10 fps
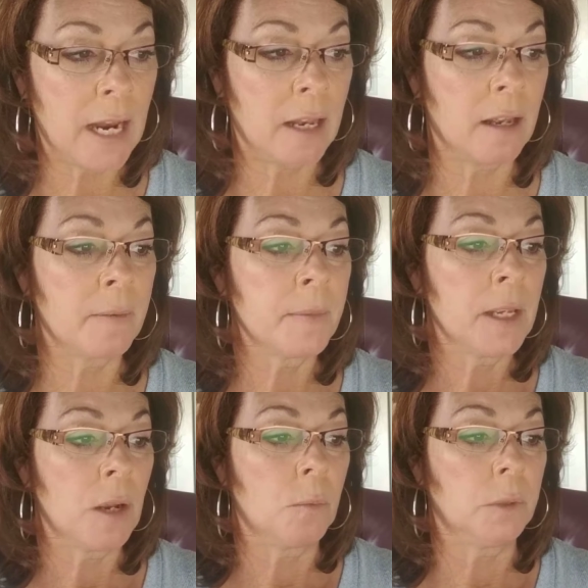data.
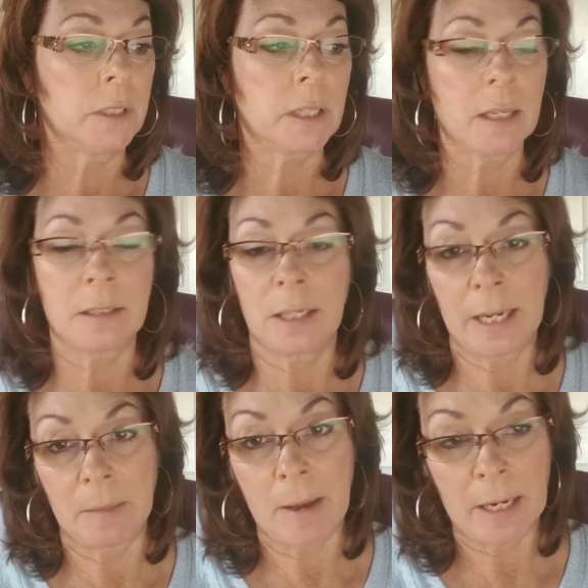We'll discuss the
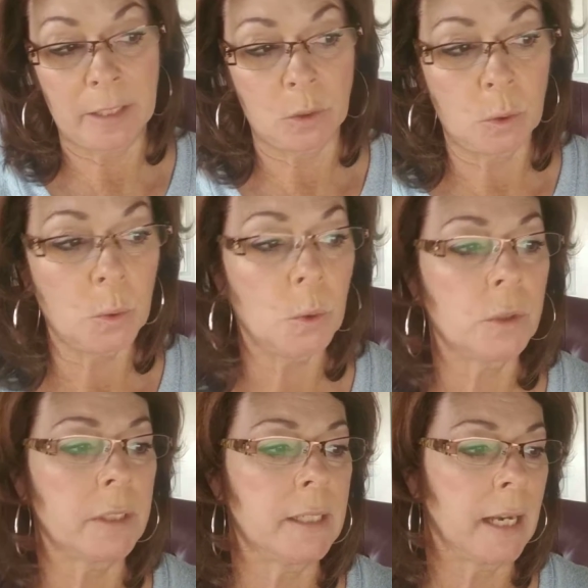data modeling
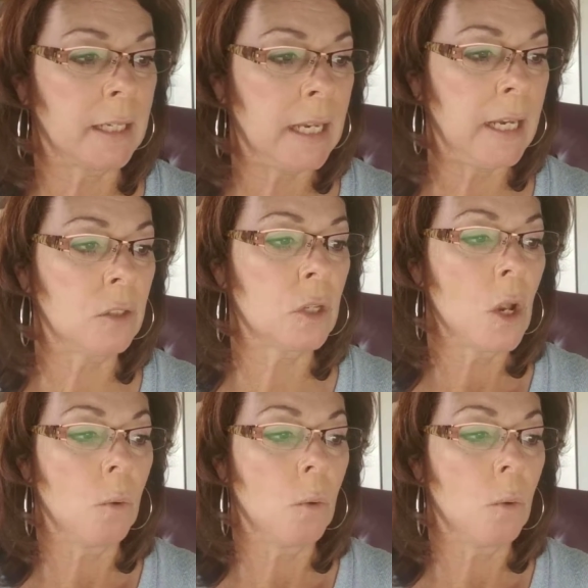tools and techniques.